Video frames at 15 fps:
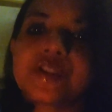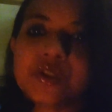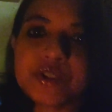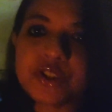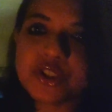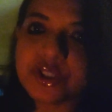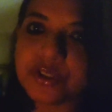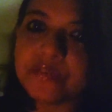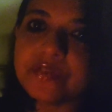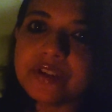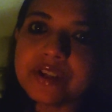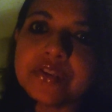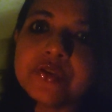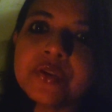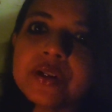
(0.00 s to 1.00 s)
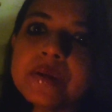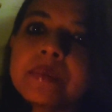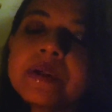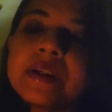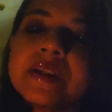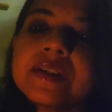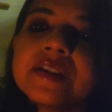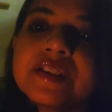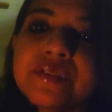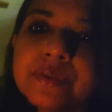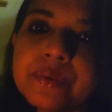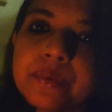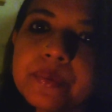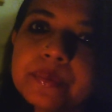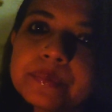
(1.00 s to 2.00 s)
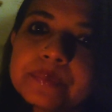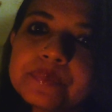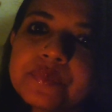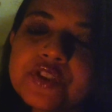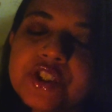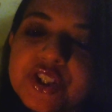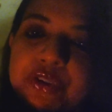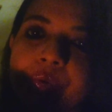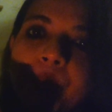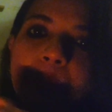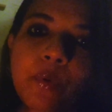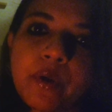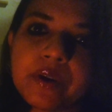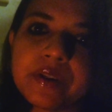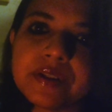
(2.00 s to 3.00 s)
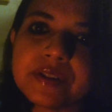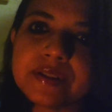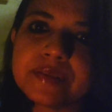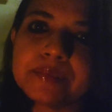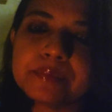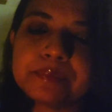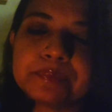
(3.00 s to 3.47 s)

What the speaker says: So Shiv literally means zero, 0 point.